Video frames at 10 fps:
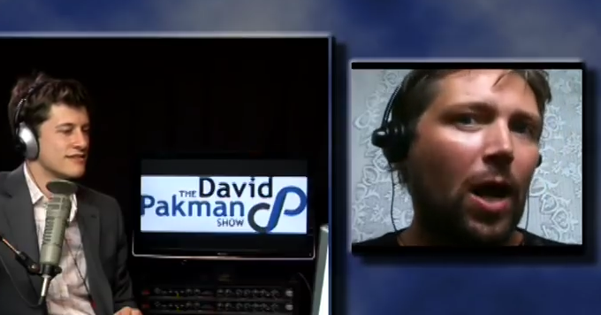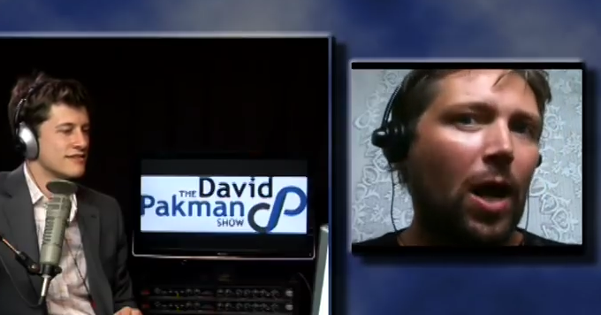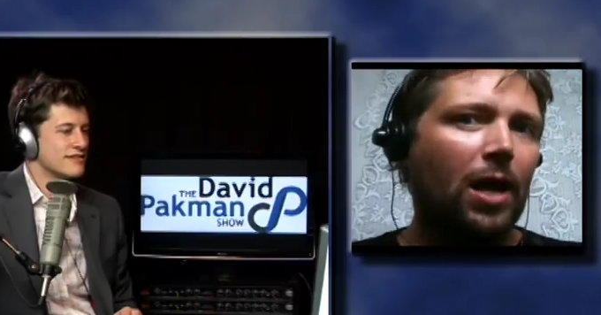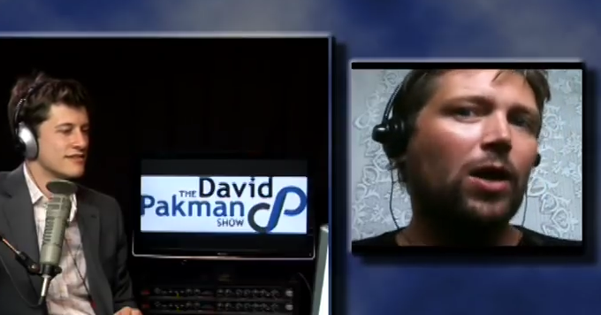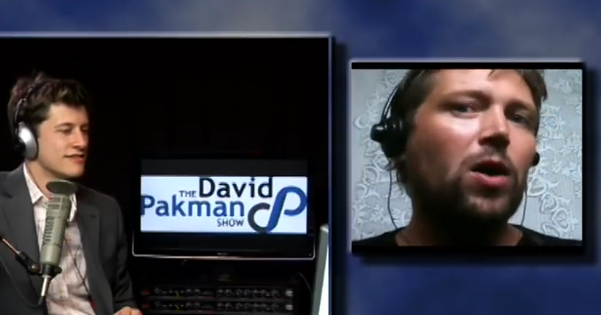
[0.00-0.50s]

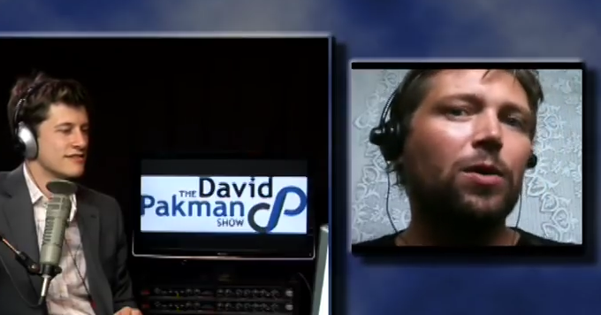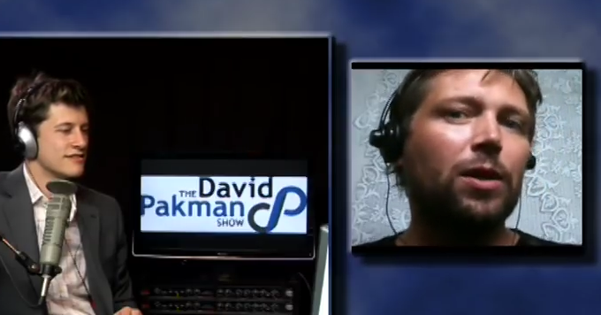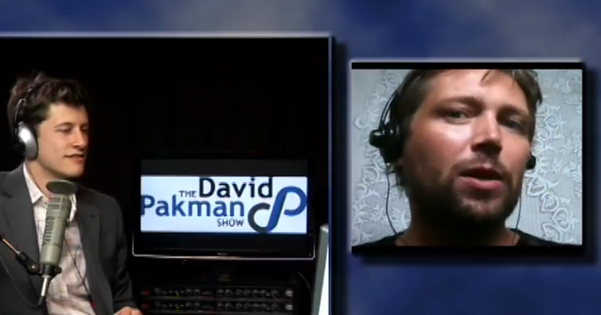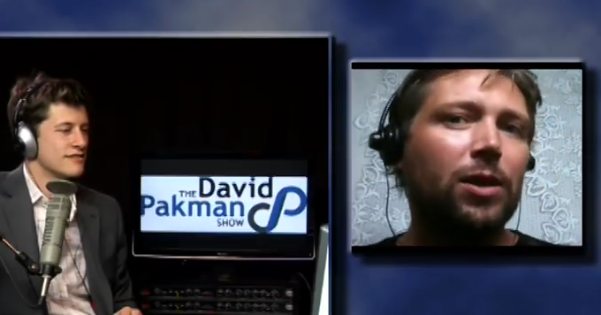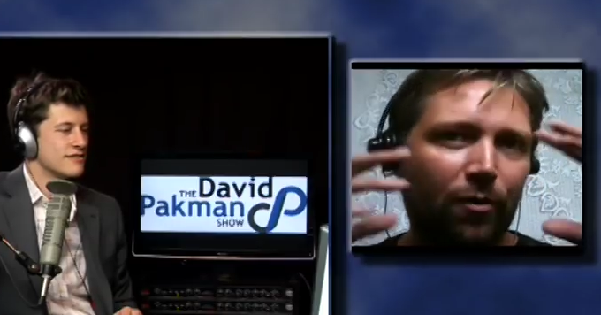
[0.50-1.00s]
Speaker 1: got in with this
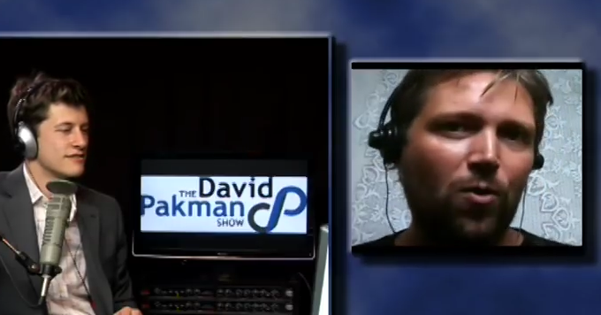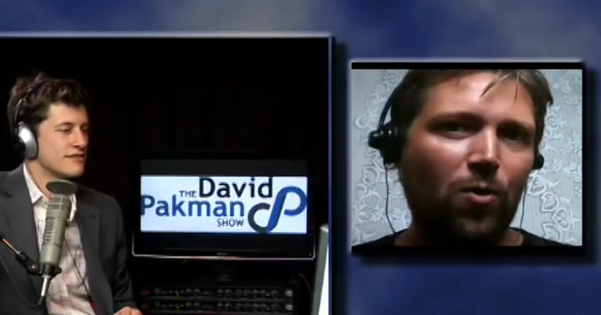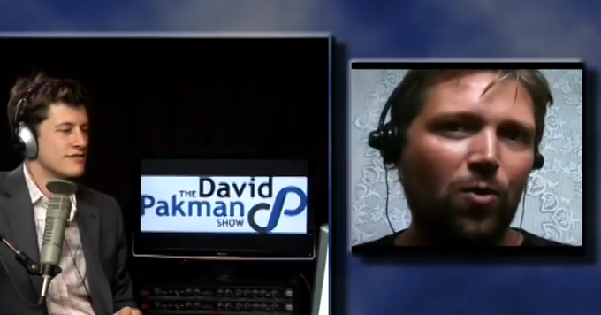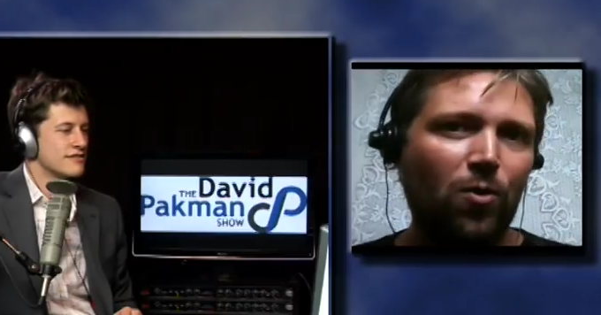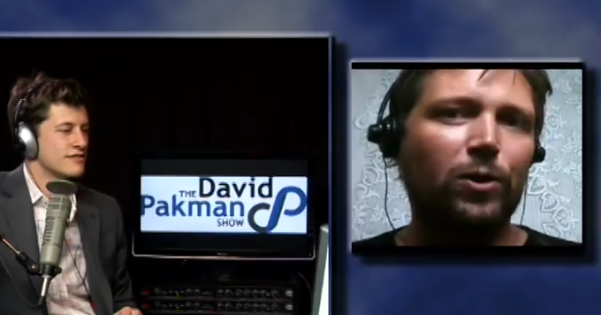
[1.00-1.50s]
kind of
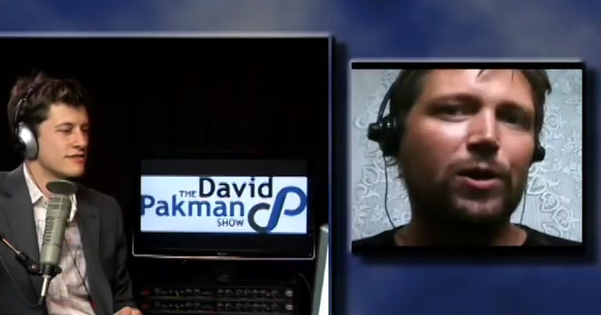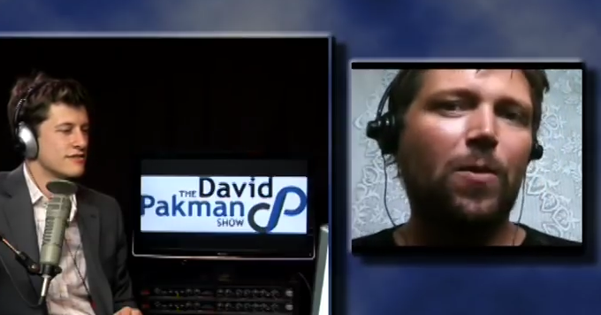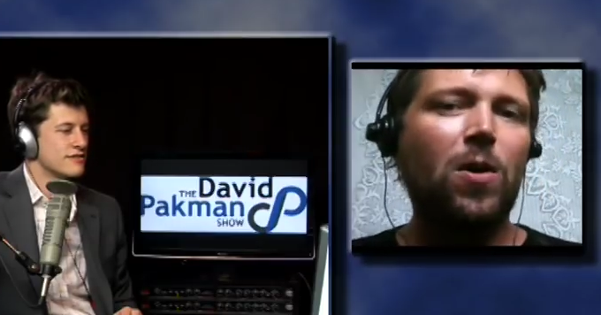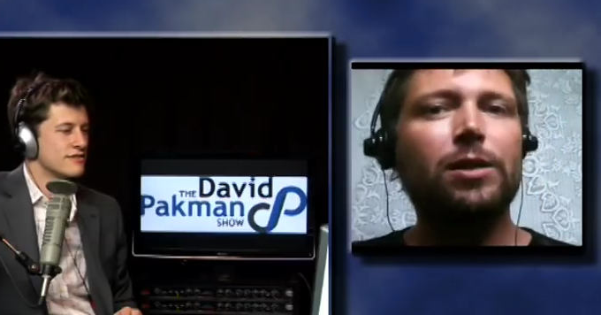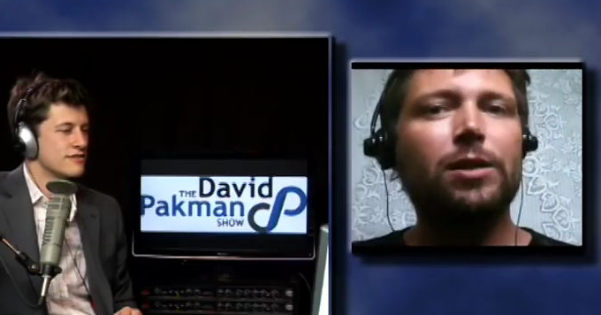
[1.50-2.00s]
grassroots
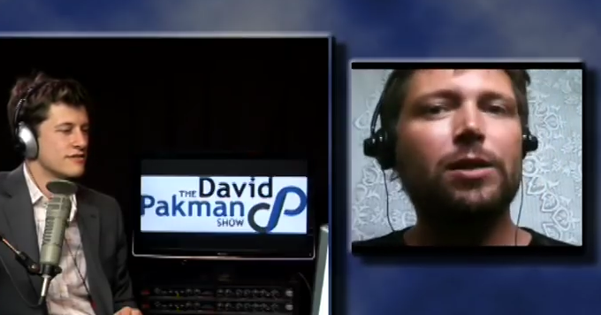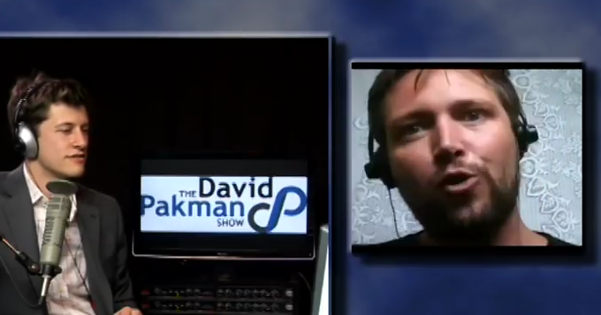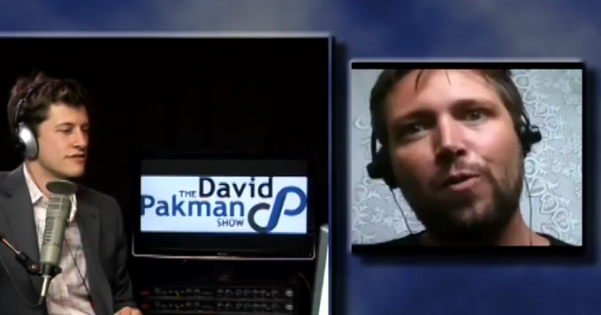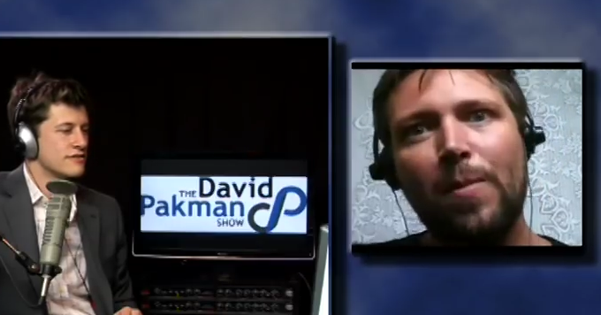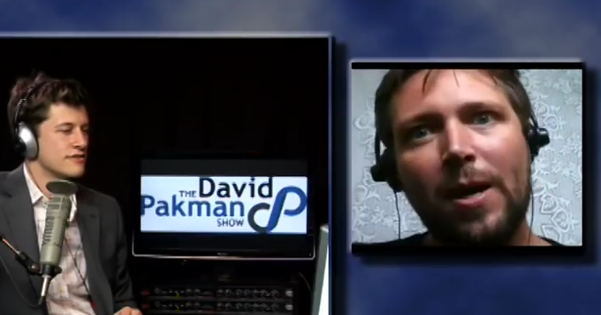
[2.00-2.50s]
uprising and new
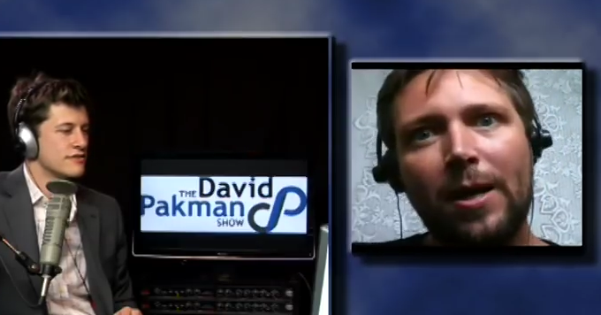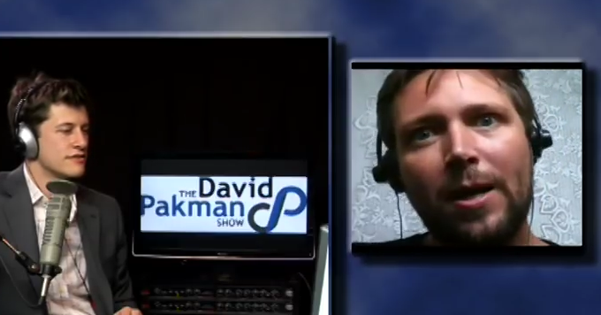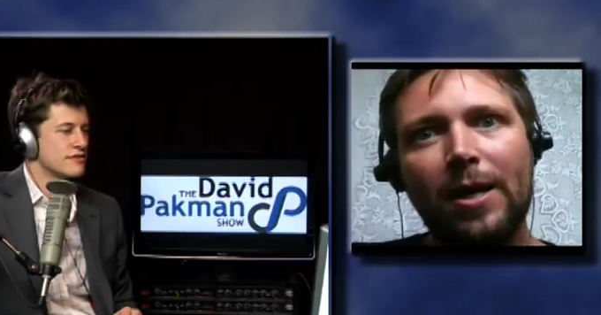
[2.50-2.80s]
media.